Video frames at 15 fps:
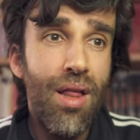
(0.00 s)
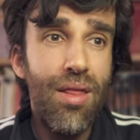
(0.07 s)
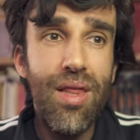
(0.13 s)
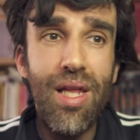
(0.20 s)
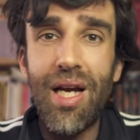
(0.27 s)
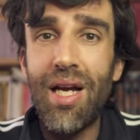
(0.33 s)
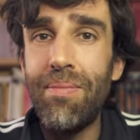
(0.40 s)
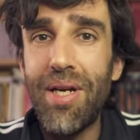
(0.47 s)

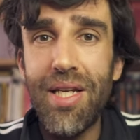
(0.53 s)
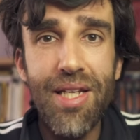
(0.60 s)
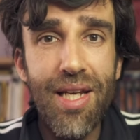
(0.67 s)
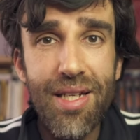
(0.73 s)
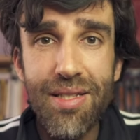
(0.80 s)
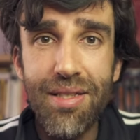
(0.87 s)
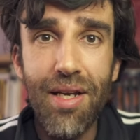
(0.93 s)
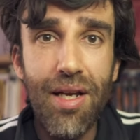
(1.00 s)
than a
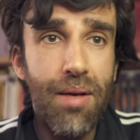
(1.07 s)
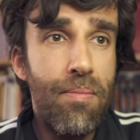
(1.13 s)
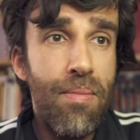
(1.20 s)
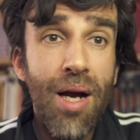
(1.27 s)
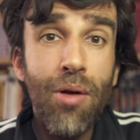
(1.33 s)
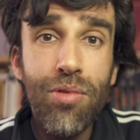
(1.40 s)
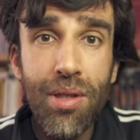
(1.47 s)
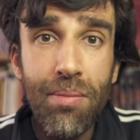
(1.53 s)
majestic
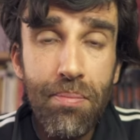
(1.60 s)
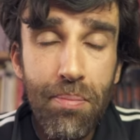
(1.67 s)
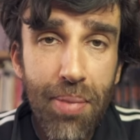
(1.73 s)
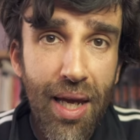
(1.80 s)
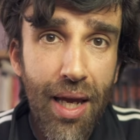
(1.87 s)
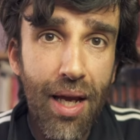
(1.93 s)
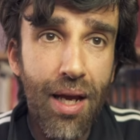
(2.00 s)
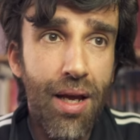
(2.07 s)
mountain
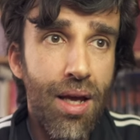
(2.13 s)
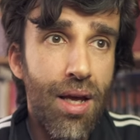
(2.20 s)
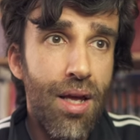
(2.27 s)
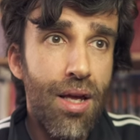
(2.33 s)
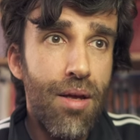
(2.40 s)
peak